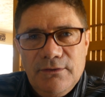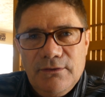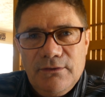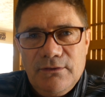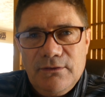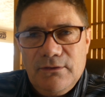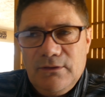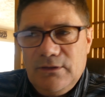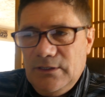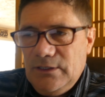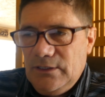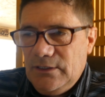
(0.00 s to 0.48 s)

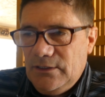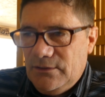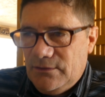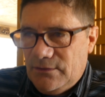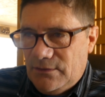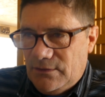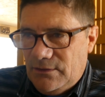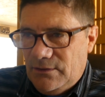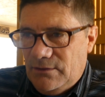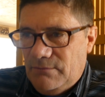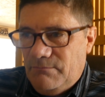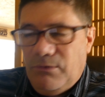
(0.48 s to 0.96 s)

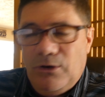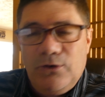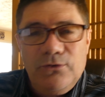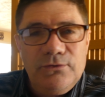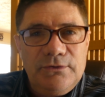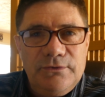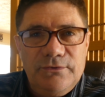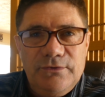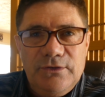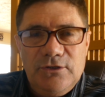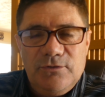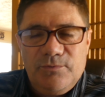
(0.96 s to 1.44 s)

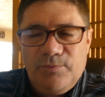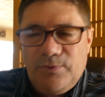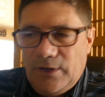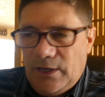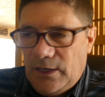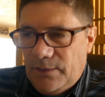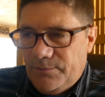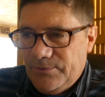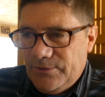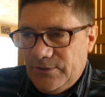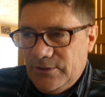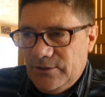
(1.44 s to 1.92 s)
both of these
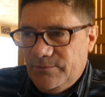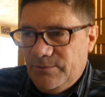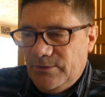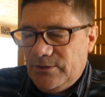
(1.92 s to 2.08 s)
properties,